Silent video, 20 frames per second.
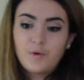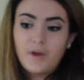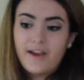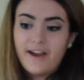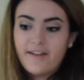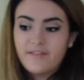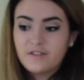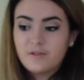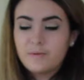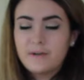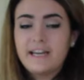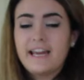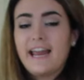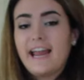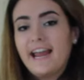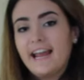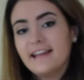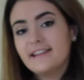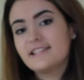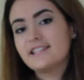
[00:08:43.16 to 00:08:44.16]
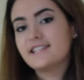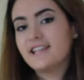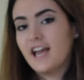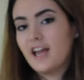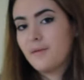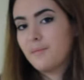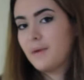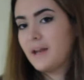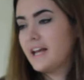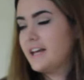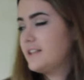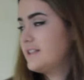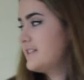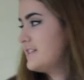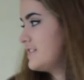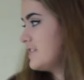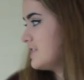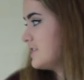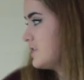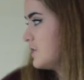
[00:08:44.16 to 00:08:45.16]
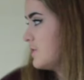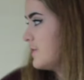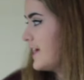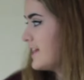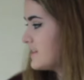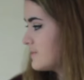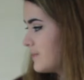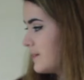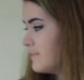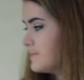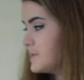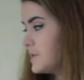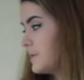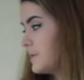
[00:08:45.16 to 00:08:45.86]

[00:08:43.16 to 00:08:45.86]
we have to wait 8 to 10 minutes, so that's what I'm